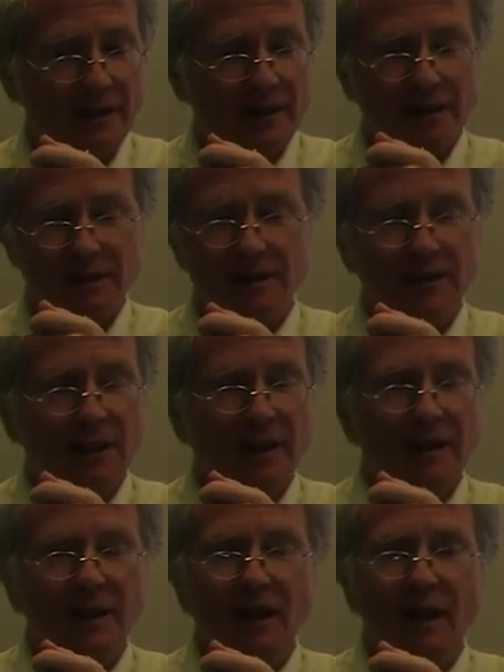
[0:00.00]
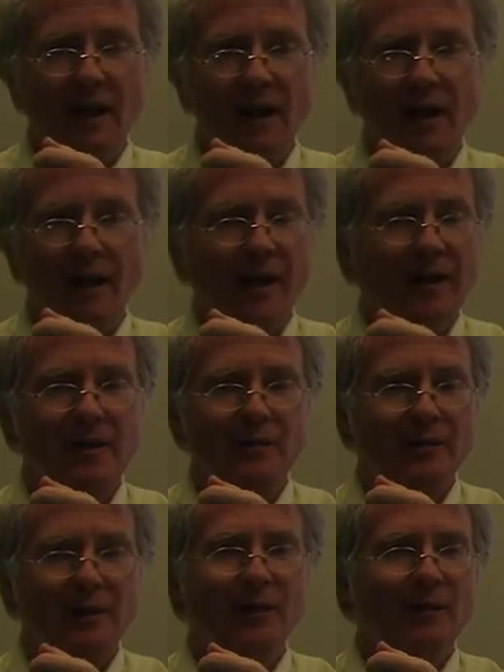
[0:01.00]
I can just say, I
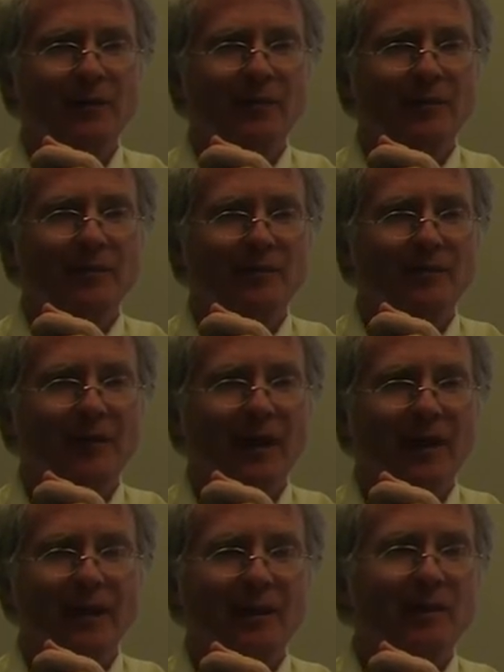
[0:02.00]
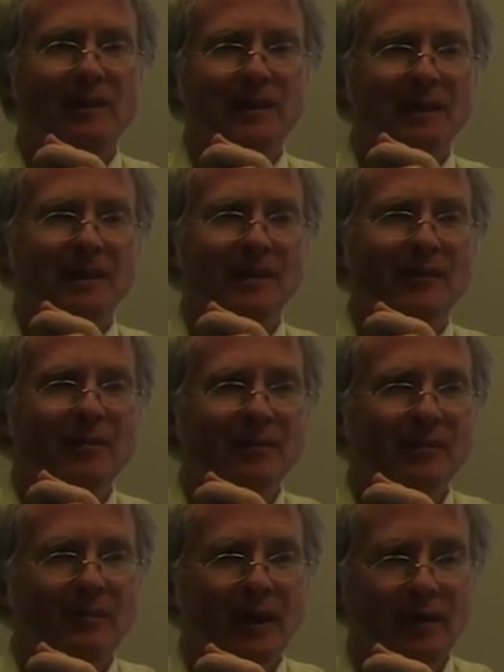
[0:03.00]
don't know, and I don't want to know.
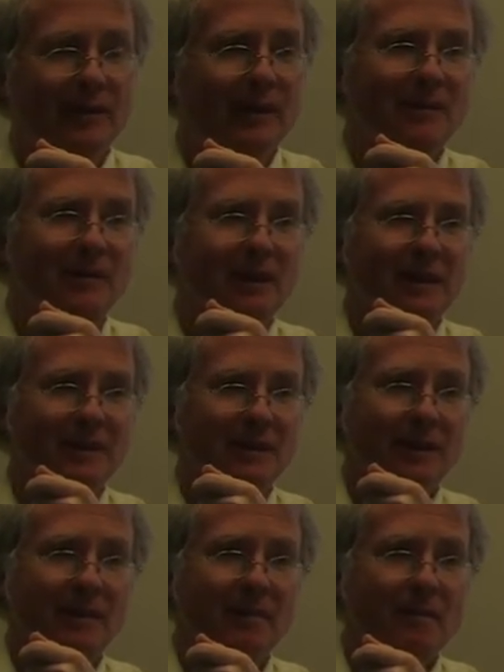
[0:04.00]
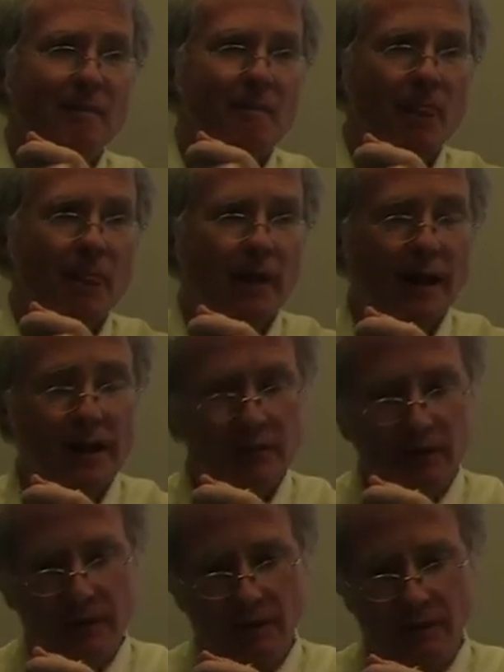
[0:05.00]
I don't want to do testing,
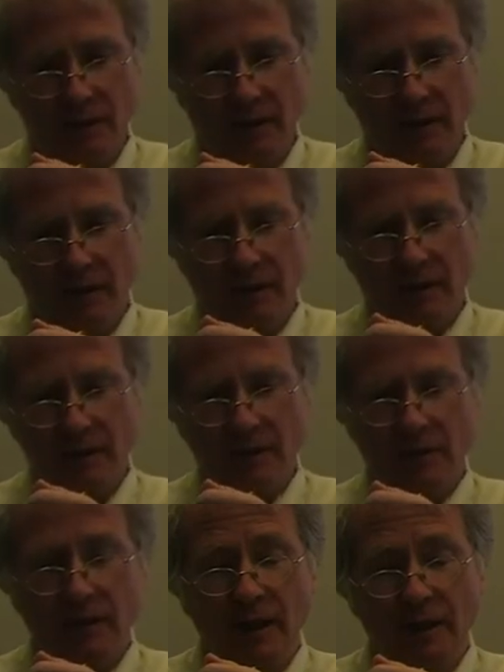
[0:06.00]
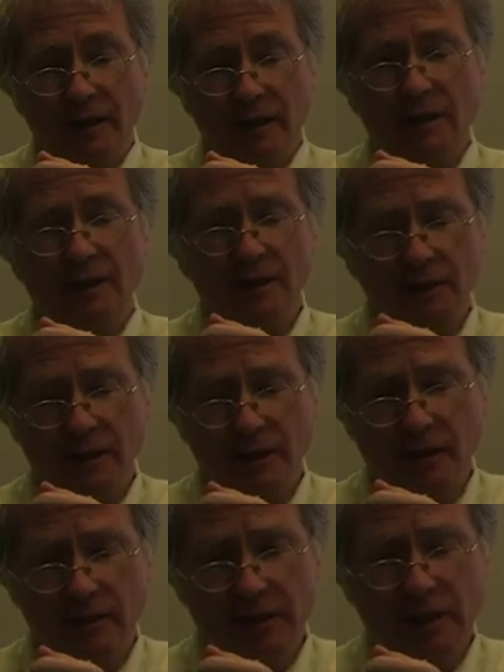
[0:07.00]
even though you had a
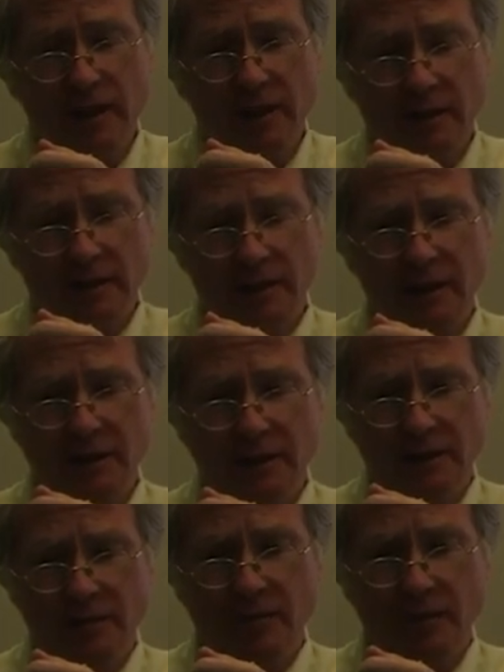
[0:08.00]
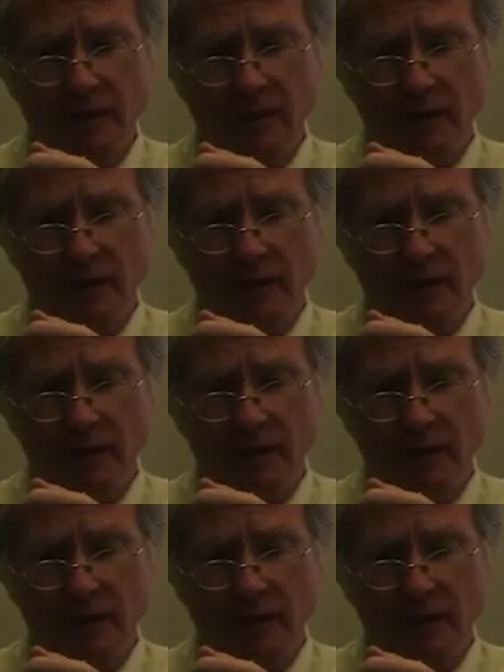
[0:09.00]
history of genetic disease